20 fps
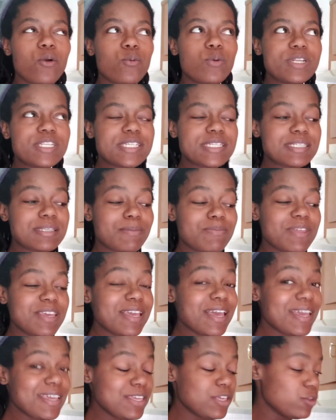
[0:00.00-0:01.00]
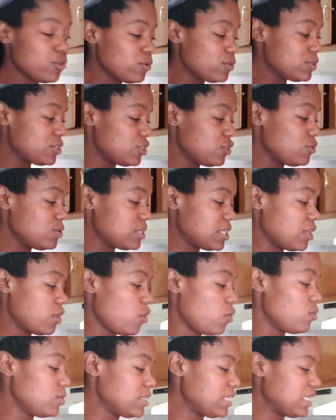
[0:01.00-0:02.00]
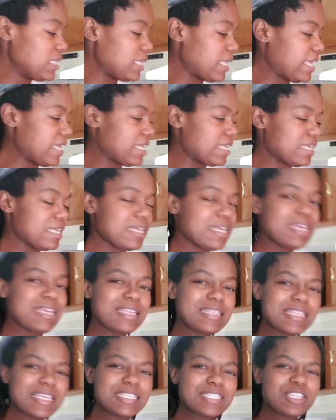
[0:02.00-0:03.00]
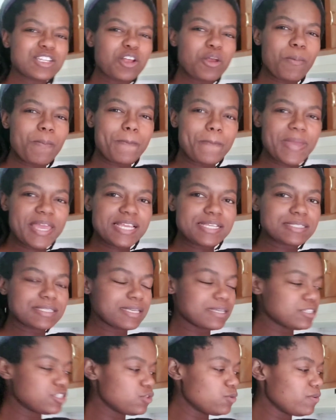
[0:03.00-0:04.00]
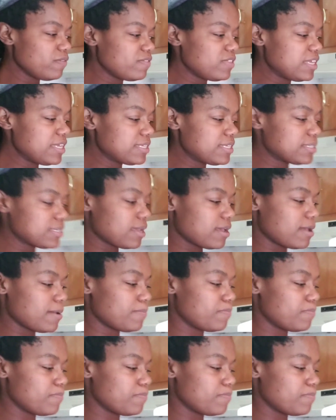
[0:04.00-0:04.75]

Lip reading: which is something I use using only like these little basic, two of these